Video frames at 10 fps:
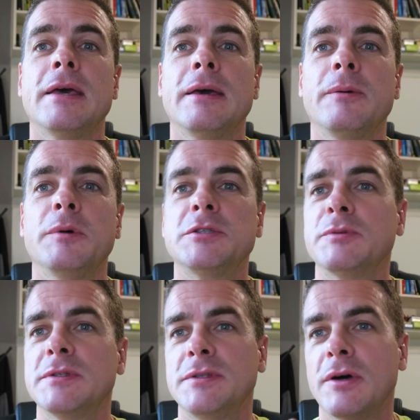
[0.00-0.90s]
which
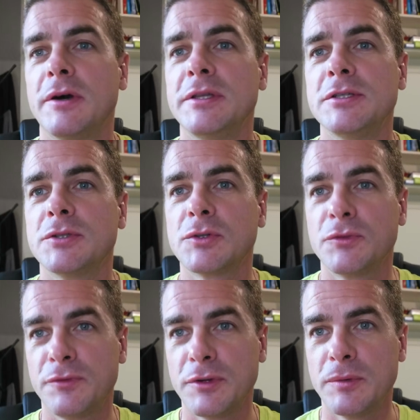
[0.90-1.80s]
was the initial
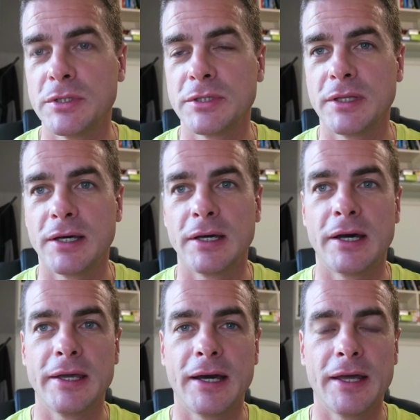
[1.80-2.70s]
configuration
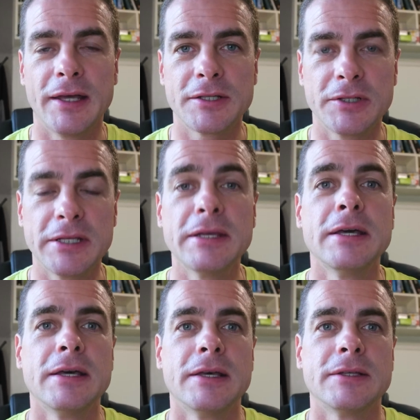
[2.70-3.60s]
I had actually.
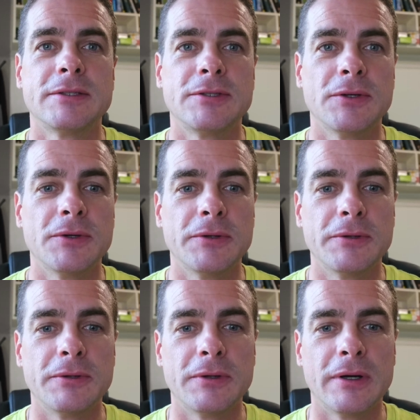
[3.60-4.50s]

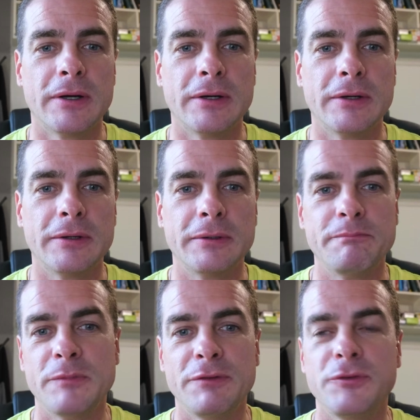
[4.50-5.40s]
So
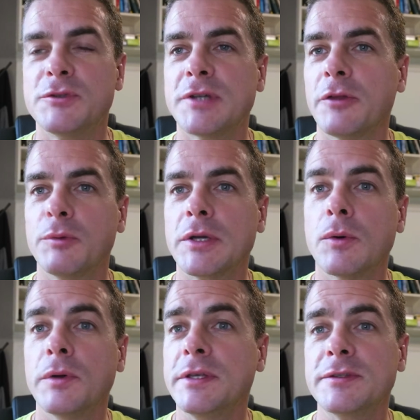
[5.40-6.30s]
if you start
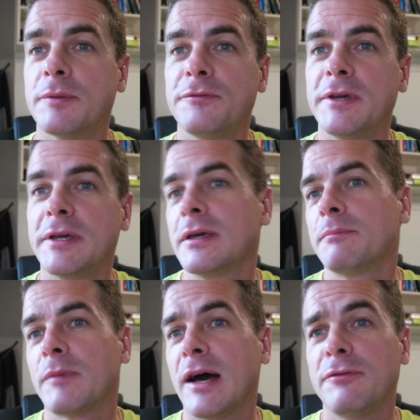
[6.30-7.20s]
recording something,
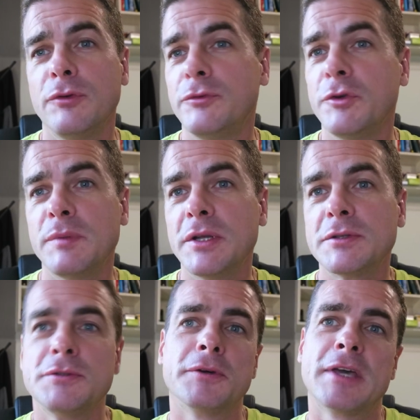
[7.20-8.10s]
after 2
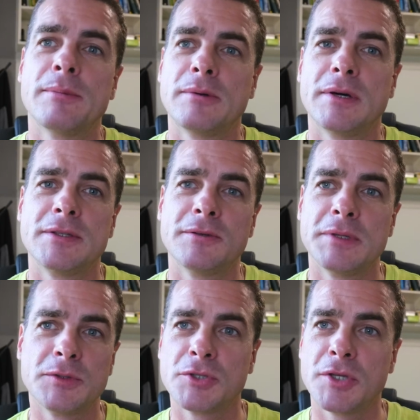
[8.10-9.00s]
minutes, your camera is
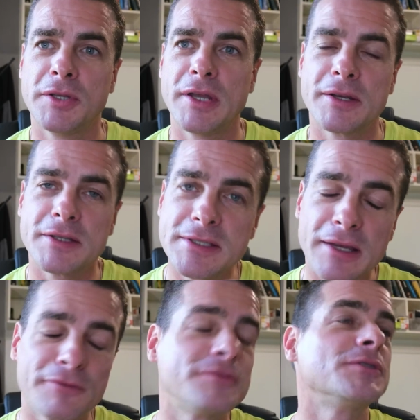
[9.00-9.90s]
going to shut down
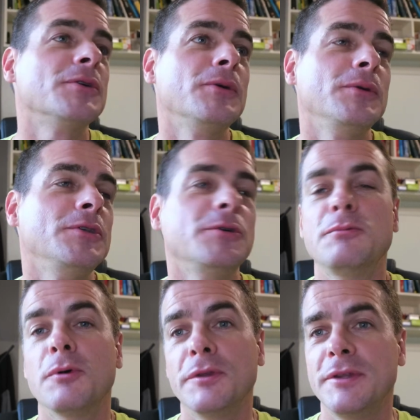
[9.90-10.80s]
itself, so you
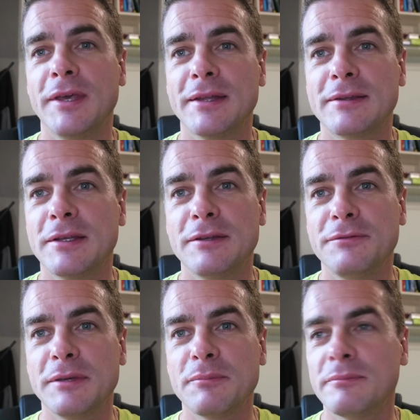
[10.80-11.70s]
won't get
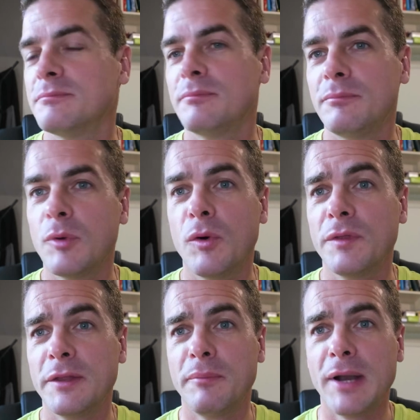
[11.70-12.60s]
anything more
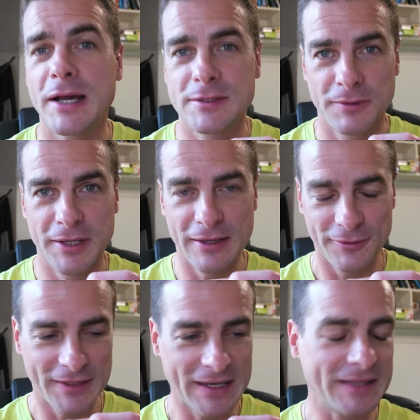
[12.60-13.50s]
than a black screen
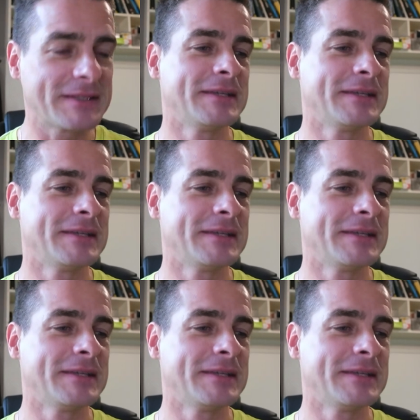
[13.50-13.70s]
after that.